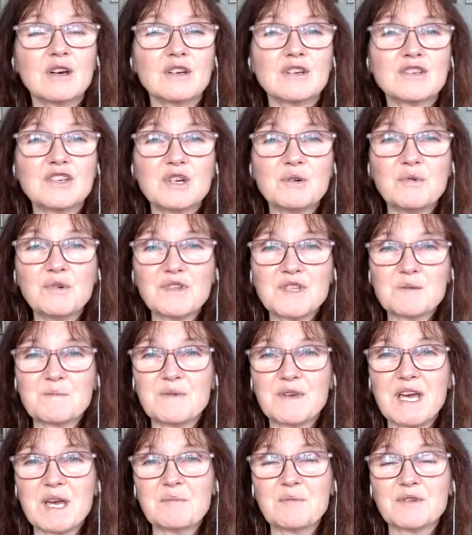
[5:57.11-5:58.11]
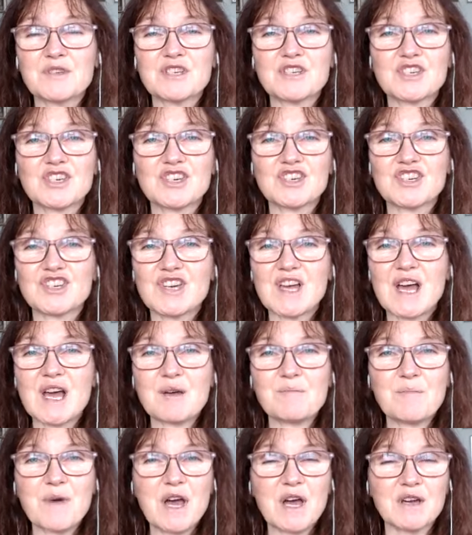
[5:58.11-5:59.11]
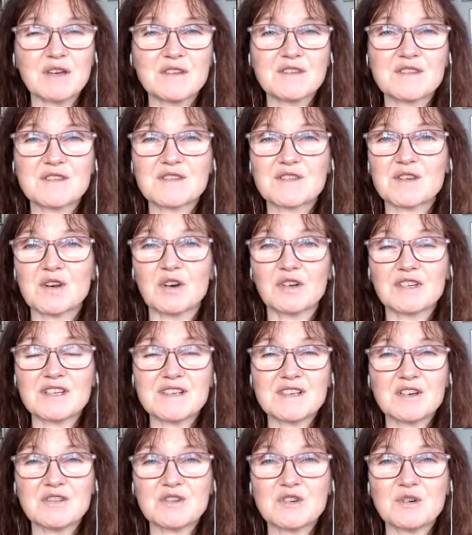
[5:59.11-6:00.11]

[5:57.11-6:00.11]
Do you want to be able to just share posts on a social